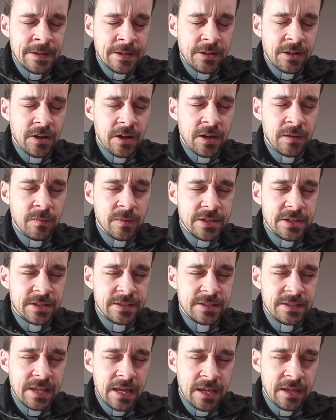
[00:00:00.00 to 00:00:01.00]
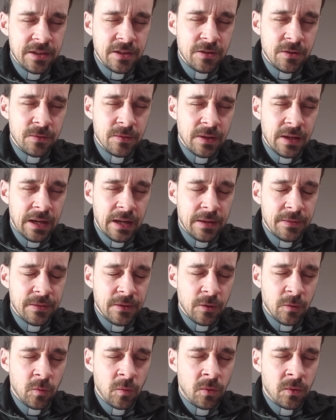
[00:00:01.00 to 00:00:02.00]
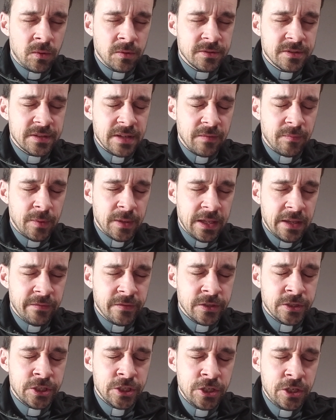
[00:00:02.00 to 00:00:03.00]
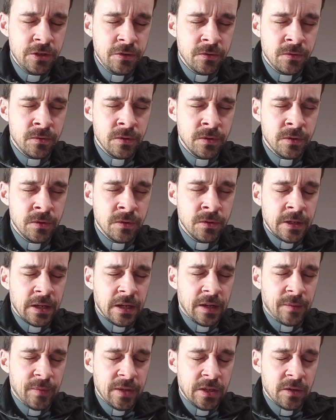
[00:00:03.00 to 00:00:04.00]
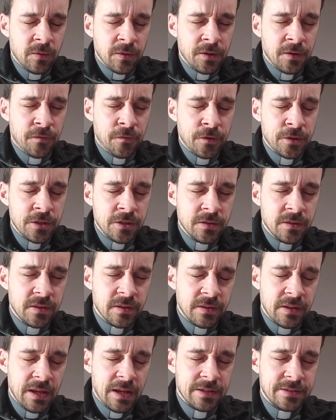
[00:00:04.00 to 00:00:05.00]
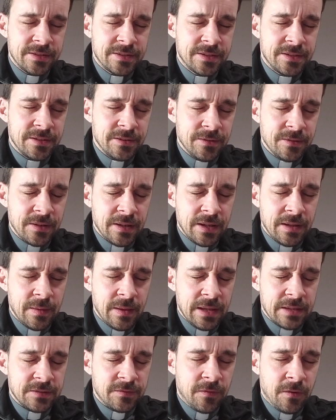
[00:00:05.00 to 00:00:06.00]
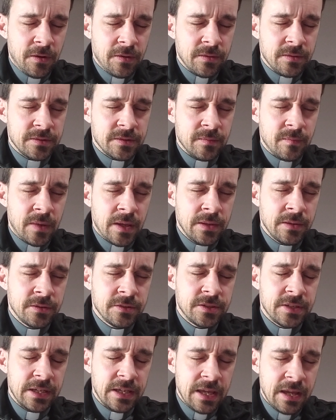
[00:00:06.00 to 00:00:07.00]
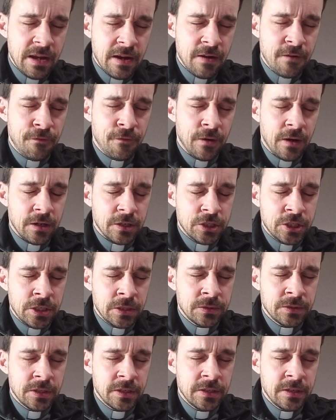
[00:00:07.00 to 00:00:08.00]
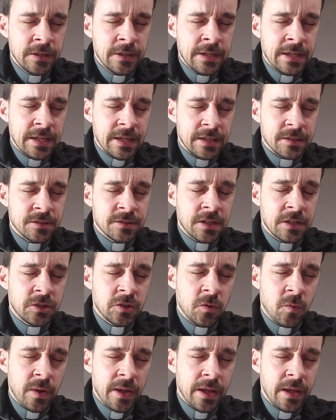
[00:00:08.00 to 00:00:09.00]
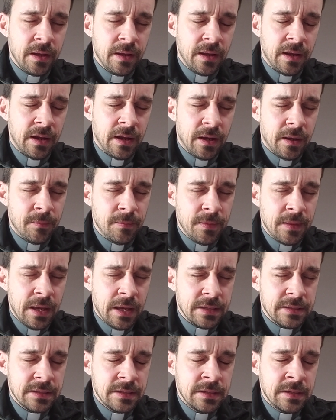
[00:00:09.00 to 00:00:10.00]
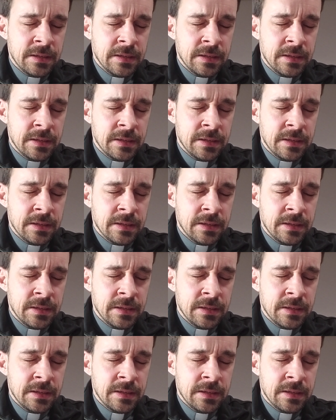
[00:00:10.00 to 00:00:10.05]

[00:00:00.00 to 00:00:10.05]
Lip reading: God, we just thank you. Their roles have been given to you in order for us to, as fathers and mothers, to care for our children in such a way that